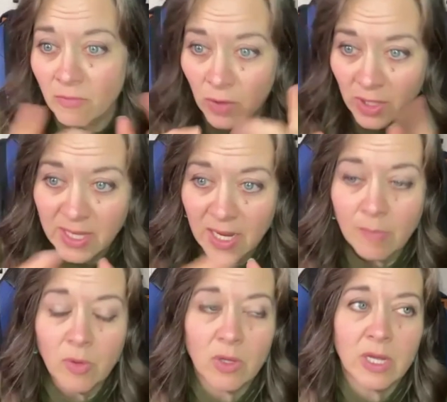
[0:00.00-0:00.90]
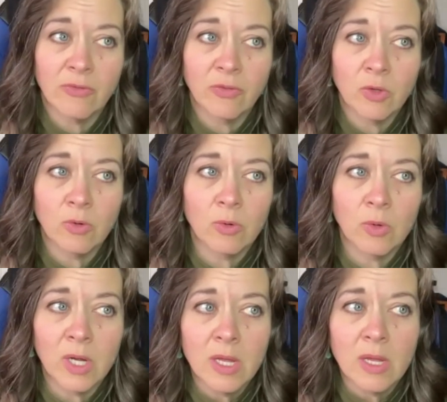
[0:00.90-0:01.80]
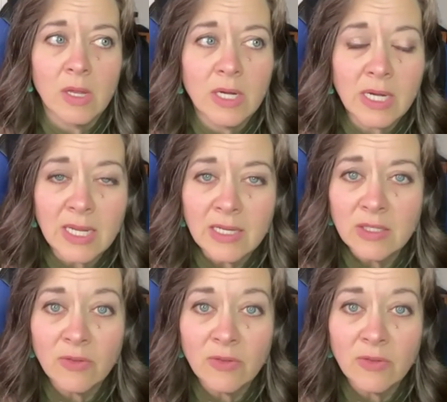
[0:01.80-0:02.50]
For example, if you need